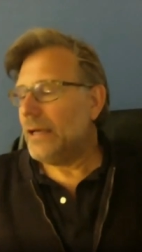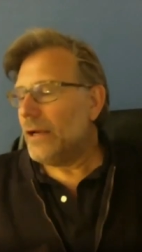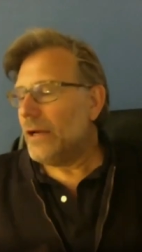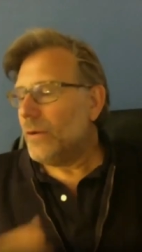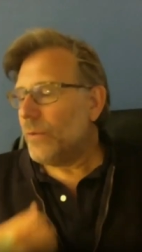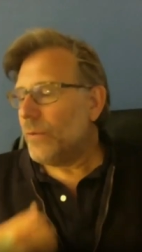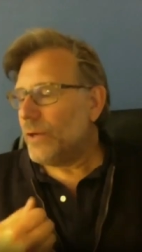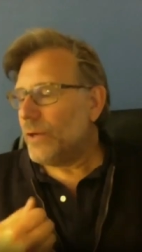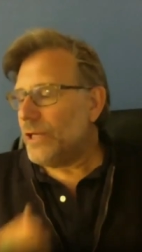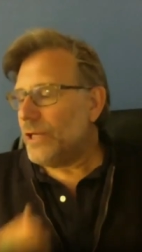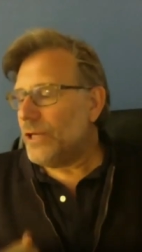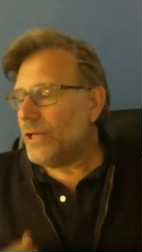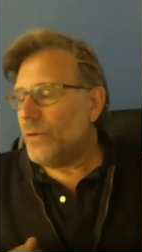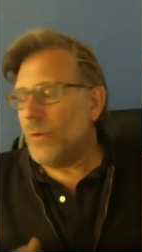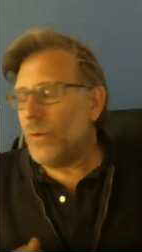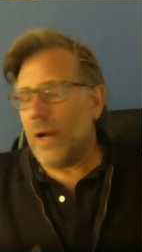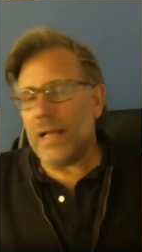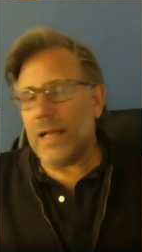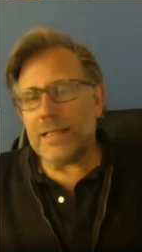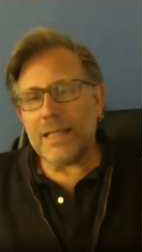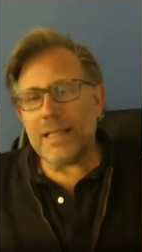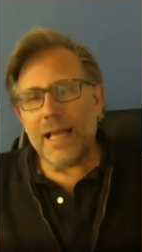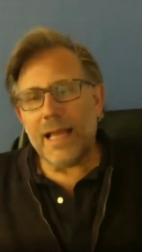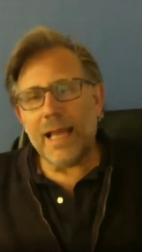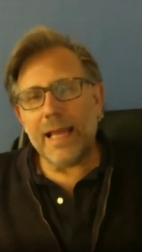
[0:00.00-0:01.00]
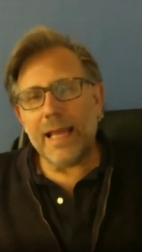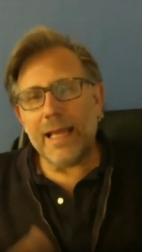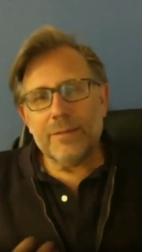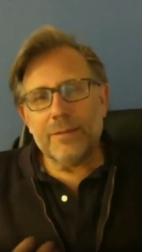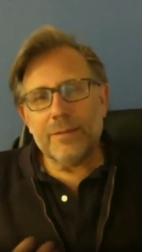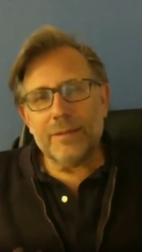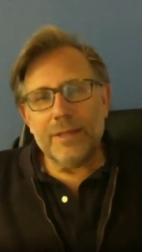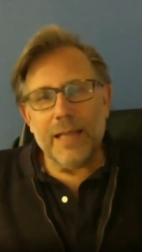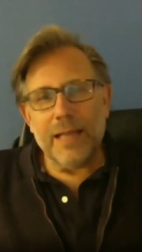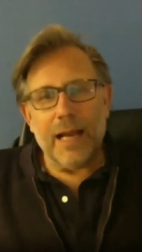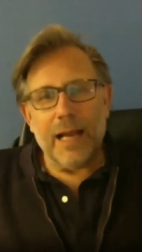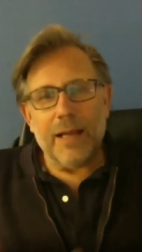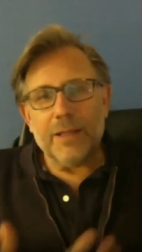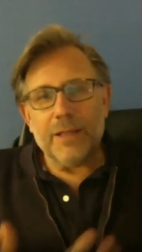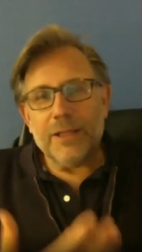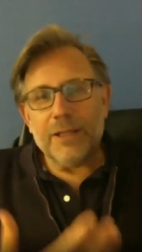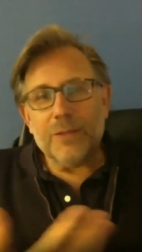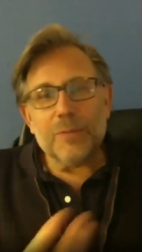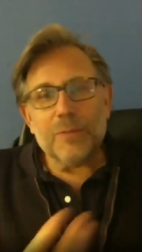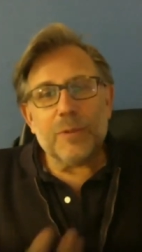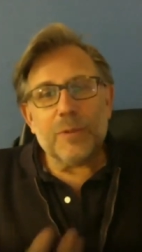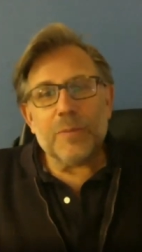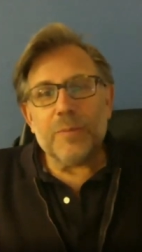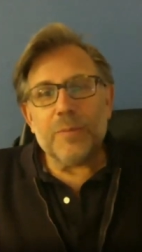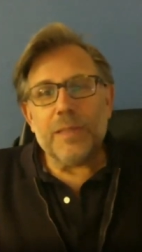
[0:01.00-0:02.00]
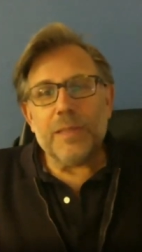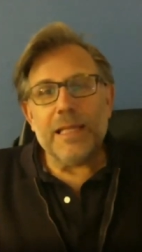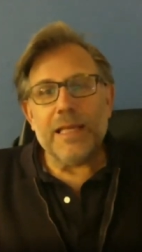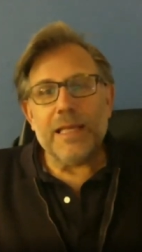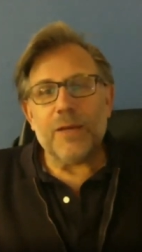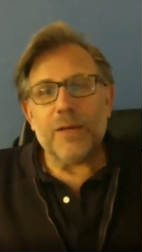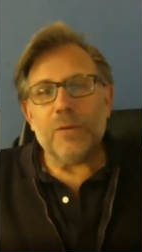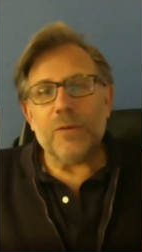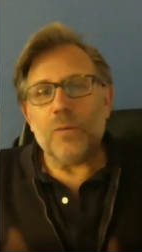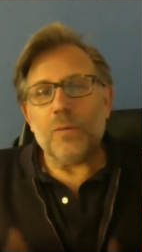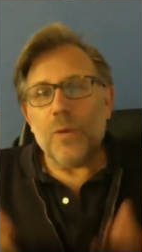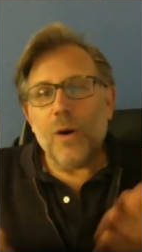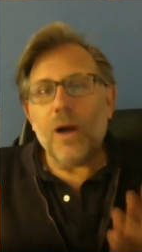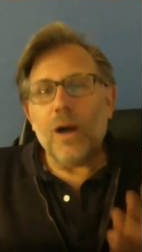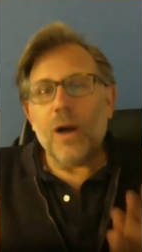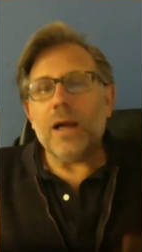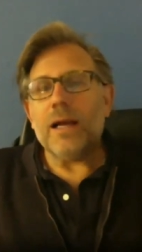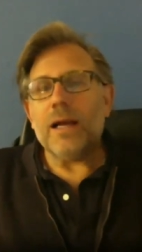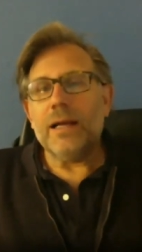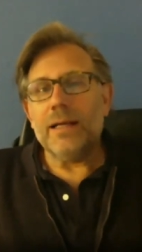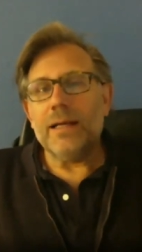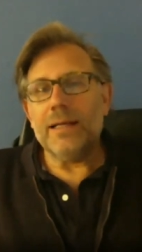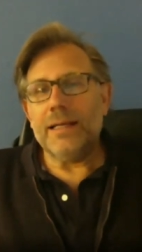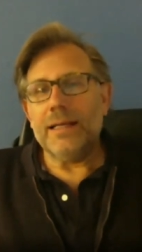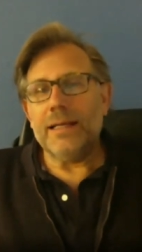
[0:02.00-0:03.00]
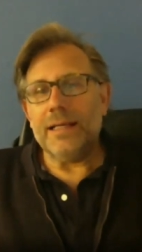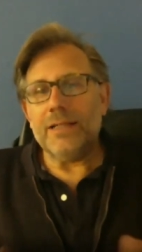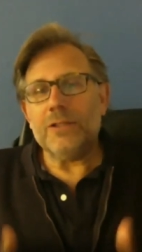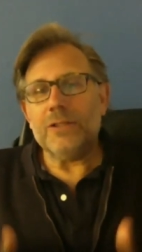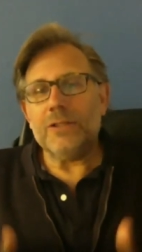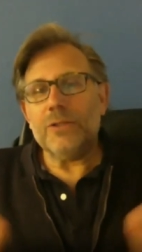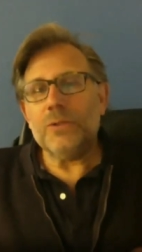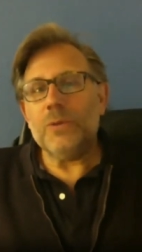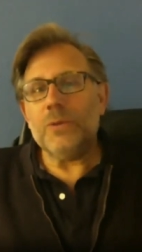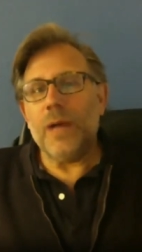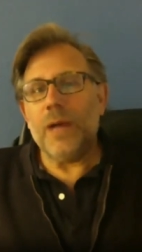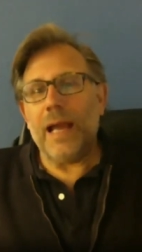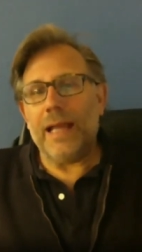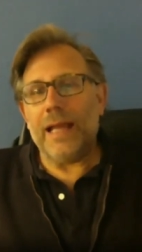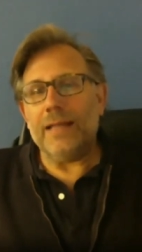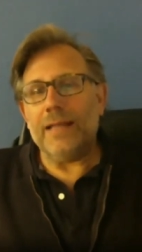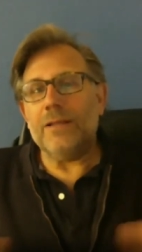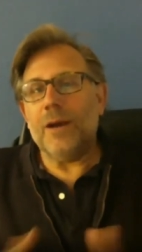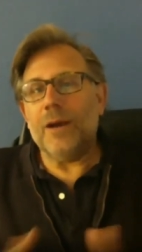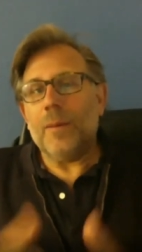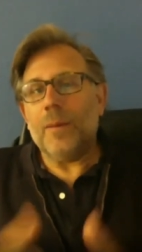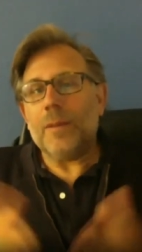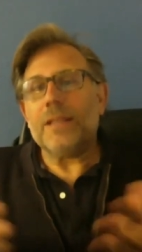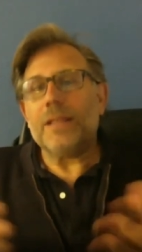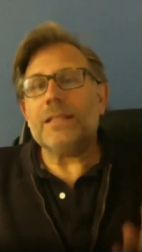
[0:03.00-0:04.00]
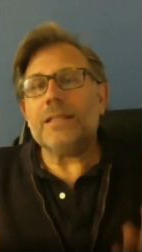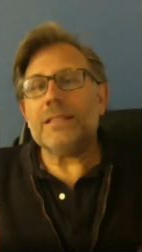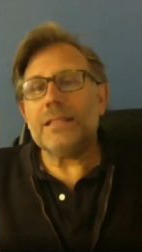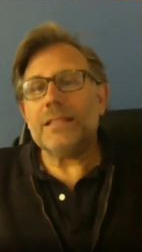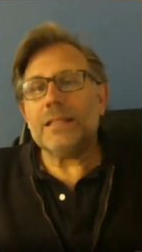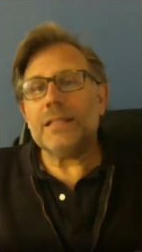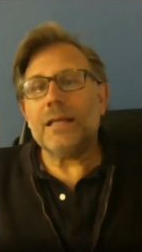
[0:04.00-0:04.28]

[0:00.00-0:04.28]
When you as a human being walk into a dominance